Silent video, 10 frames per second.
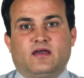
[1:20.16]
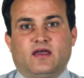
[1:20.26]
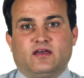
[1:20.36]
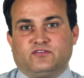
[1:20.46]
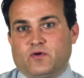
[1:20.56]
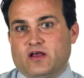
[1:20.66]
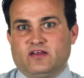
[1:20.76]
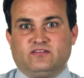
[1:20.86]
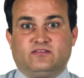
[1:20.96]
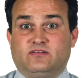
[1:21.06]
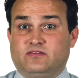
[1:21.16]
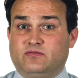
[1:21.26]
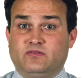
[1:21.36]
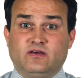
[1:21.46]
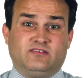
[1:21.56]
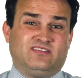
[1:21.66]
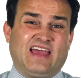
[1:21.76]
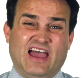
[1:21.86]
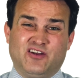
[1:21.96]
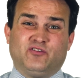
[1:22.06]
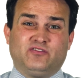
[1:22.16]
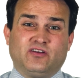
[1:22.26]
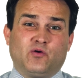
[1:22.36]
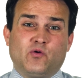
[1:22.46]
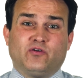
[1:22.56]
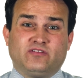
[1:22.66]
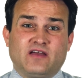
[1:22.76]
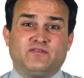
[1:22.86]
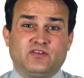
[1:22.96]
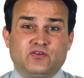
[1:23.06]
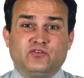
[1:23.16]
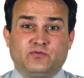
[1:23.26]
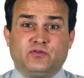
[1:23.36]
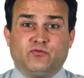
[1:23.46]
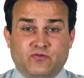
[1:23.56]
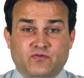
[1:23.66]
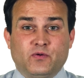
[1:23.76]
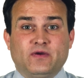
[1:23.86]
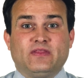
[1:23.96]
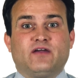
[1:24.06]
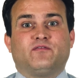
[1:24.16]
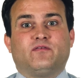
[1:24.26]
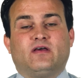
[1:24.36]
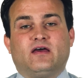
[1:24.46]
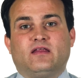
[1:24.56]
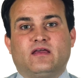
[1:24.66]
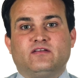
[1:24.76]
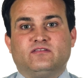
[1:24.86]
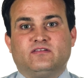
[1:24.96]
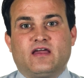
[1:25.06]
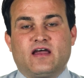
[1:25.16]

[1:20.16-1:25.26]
as well as the standards that courts have to use when they're reviewing that, that agency